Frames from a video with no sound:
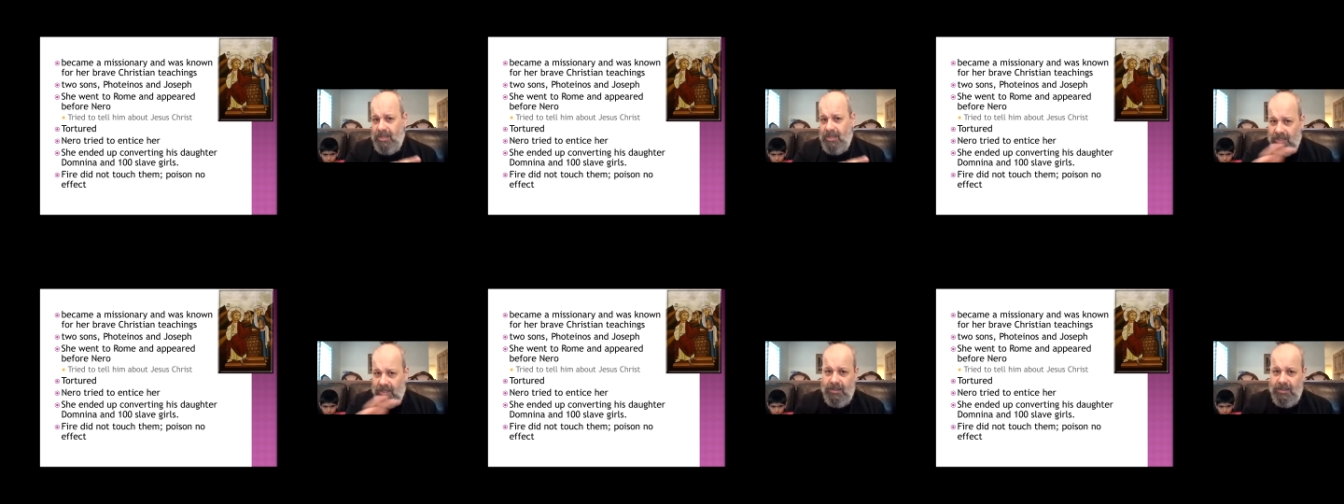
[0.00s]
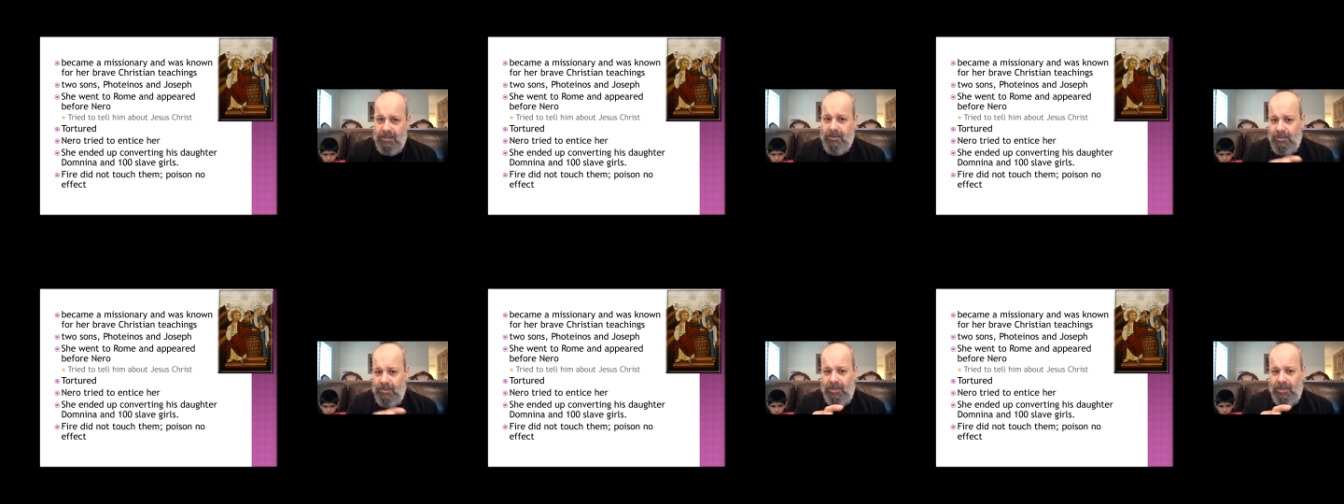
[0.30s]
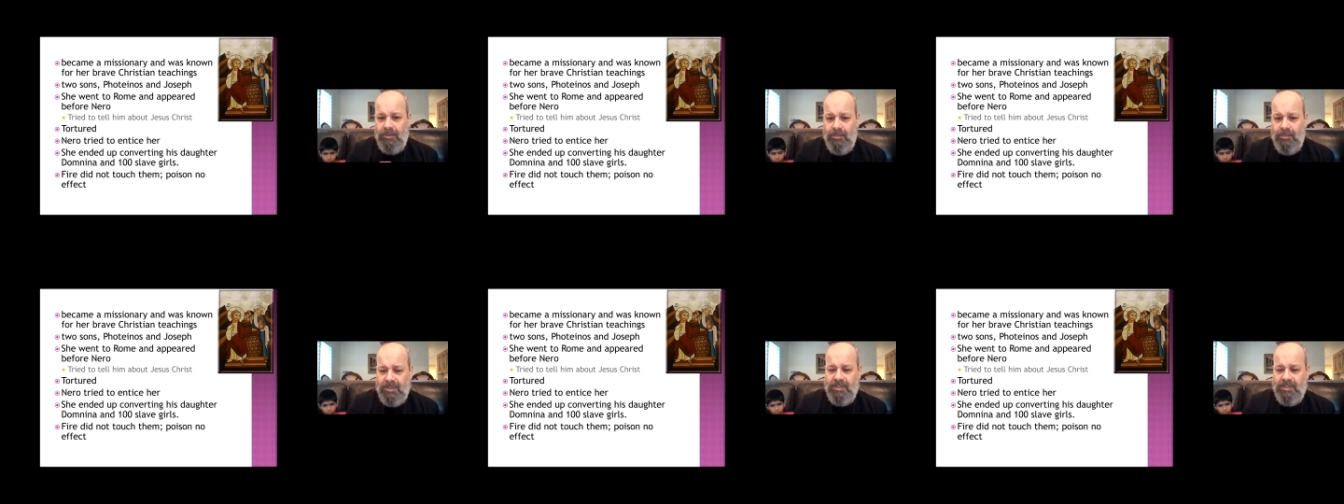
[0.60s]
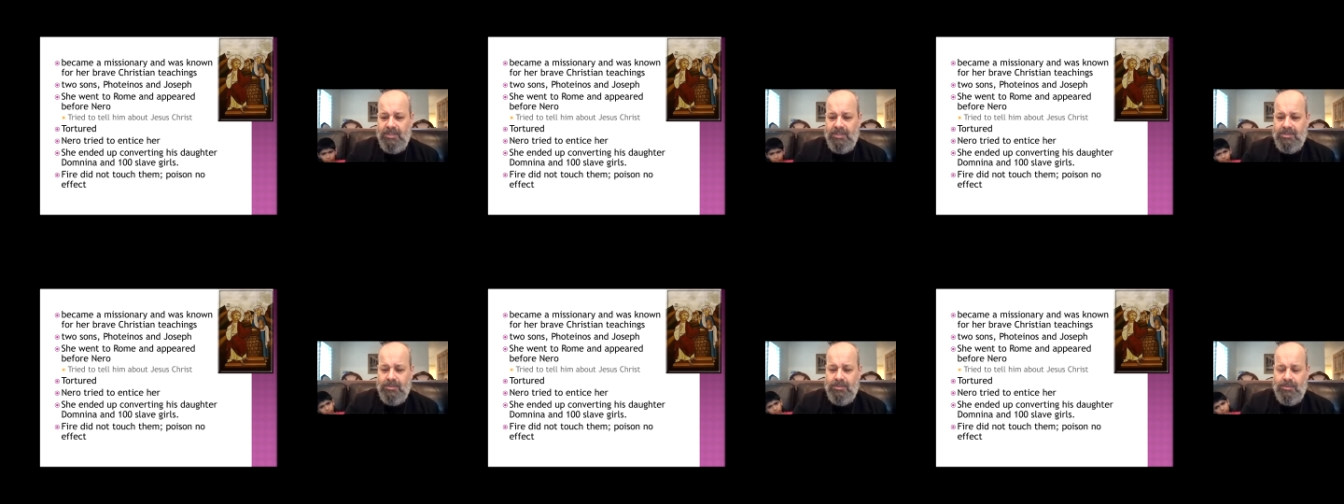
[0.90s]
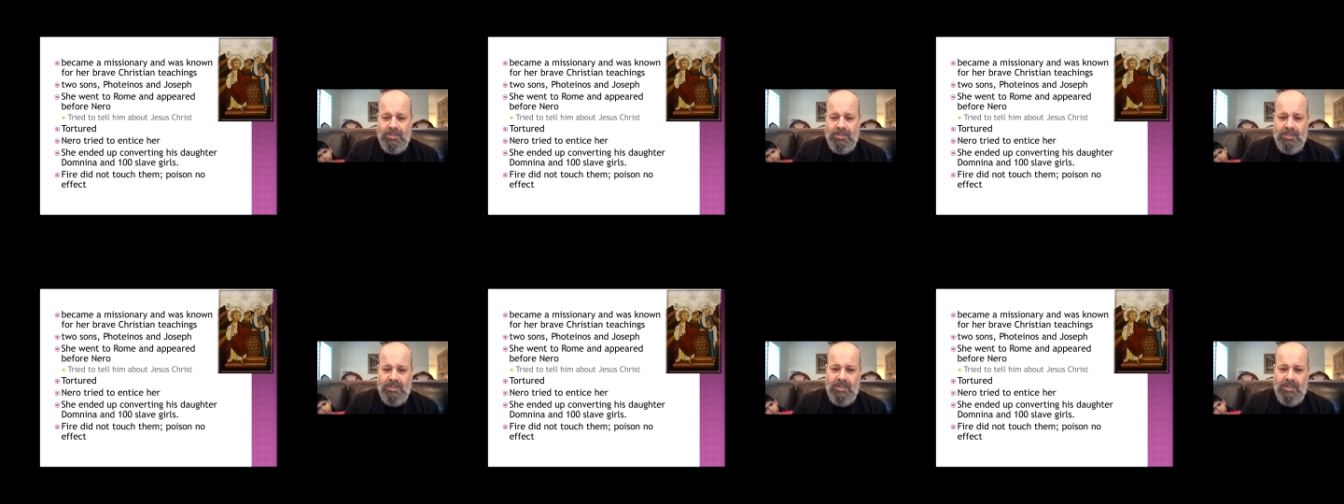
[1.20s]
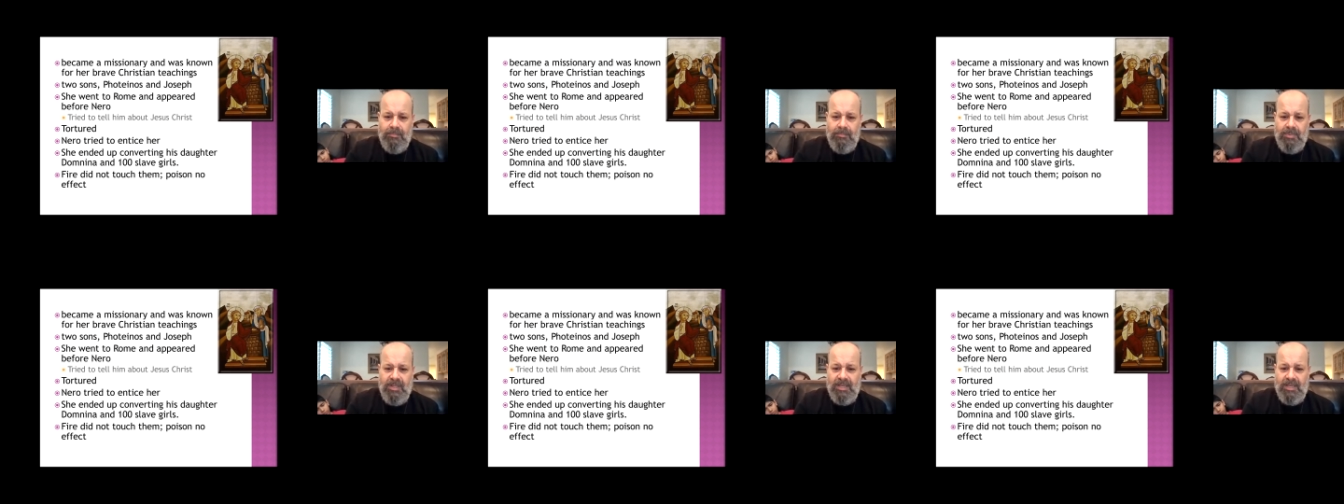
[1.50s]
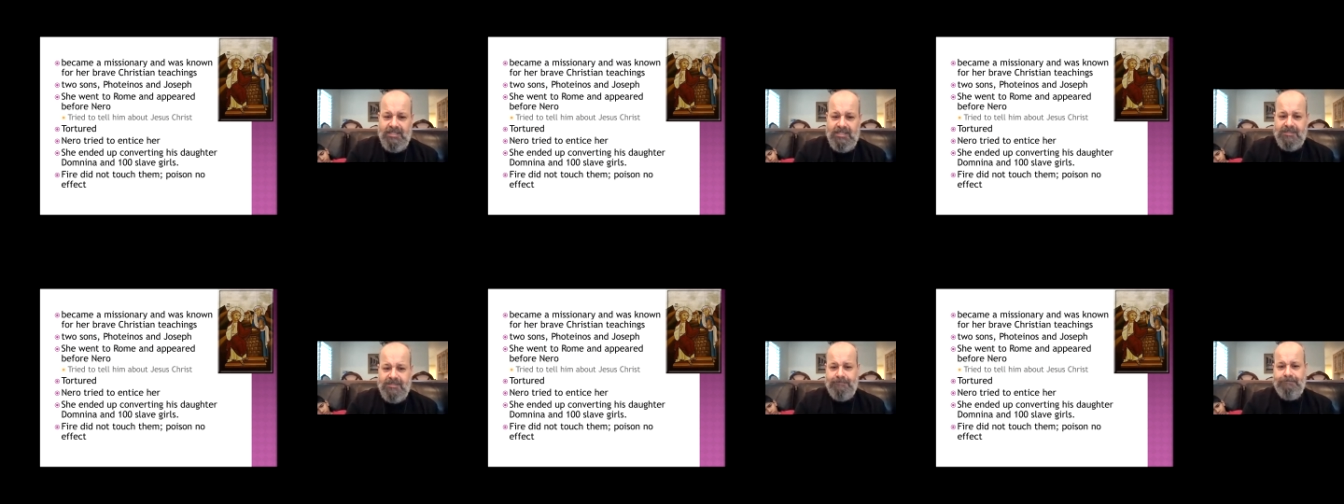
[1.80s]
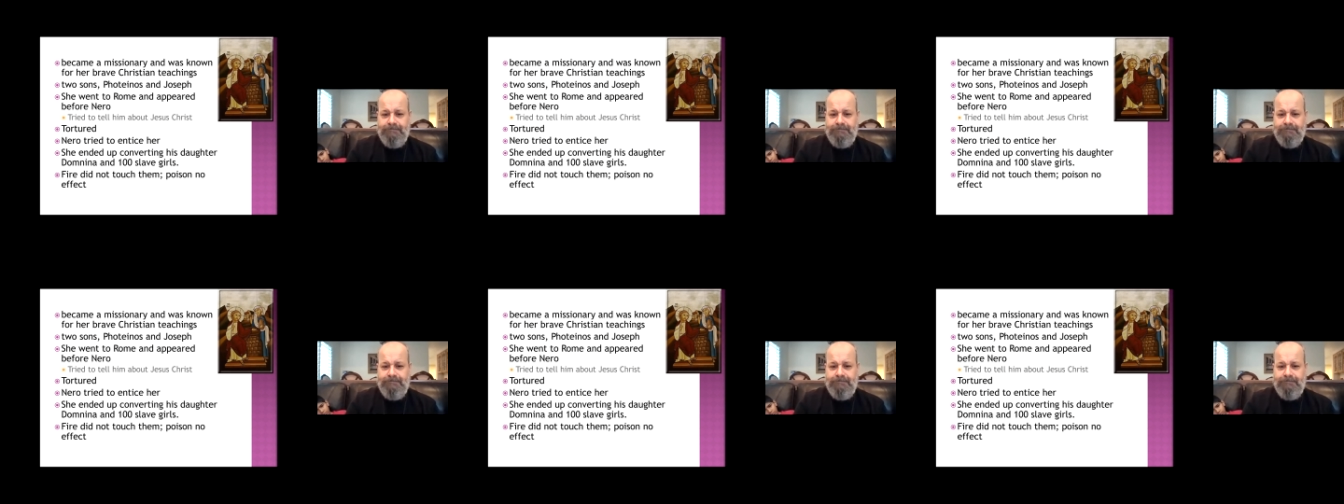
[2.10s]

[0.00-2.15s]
uh, according what the story implies.